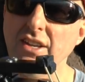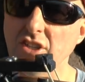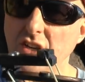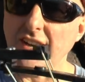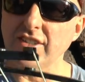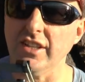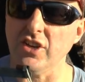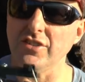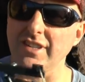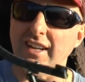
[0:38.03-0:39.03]
So you're actually
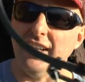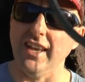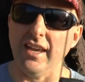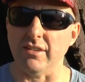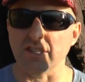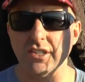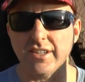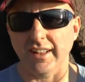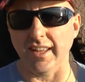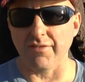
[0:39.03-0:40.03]
using a lever.
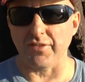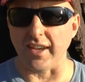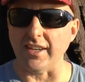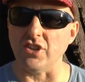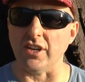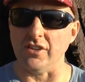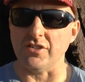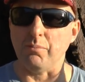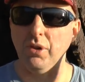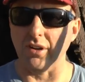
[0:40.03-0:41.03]
So to lift things, you can
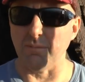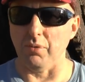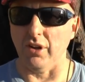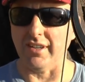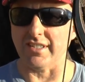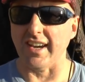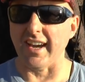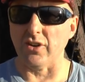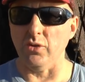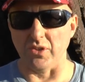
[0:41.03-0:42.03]
use a block and
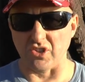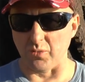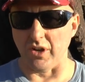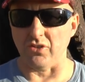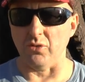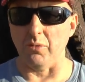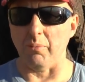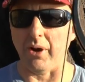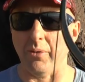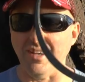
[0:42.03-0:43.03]
tackle, which is what a normal
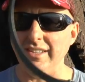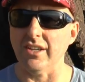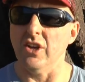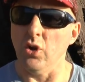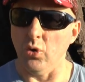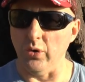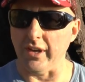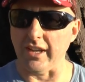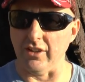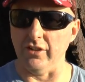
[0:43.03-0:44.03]
bow is,
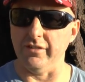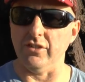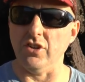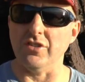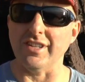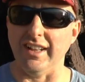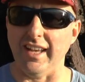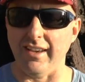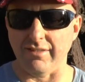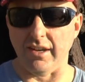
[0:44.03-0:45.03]
or you can use a
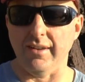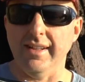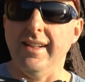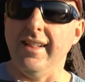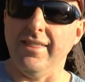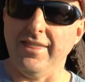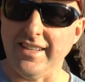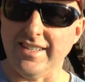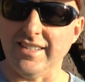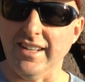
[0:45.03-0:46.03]
lever.
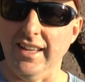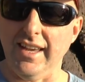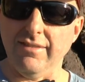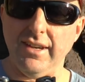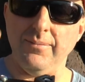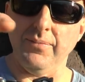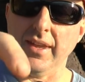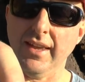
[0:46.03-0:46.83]
This is a lever.